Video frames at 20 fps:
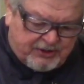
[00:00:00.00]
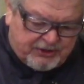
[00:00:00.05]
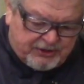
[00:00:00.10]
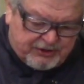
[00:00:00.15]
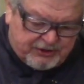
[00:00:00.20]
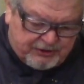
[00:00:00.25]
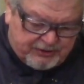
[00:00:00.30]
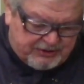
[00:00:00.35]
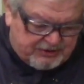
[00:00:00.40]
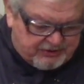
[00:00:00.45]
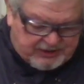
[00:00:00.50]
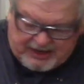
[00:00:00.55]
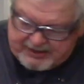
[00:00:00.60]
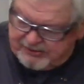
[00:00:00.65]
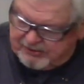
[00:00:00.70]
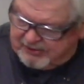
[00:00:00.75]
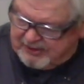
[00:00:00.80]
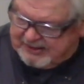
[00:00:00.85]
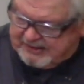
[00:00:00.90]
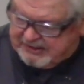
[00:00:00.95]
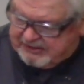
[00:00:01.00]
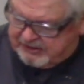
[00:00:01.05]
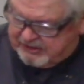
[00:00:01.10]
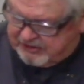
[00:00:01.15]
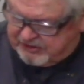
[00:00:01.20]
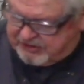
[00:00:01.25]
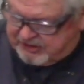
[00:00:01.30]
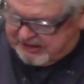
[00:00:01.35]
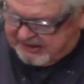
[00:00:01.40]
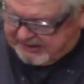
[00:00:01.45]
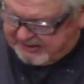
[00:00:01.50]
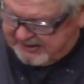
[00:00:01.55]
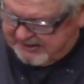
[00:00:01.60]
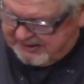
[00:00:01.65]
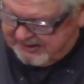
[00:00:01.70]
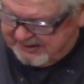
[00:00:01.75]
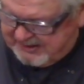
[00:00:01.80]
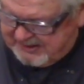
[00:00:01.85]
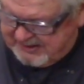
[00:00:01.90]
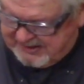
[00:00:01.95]
to do is, I don't like it this thick.
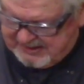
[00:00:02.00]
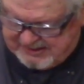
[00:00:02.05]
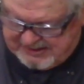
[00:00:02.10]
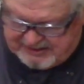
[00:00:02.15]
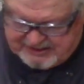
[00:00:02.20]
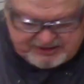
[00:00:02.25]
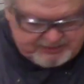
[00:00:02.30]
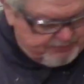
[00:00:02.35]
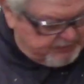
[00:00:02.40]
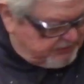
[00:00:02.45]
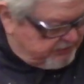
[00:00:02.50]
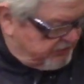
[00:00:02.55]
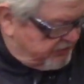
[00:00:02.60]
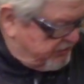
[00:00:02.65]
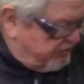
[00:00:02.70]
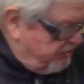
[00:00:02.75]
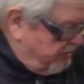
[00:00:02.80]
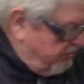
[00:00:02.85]
Let's put the skew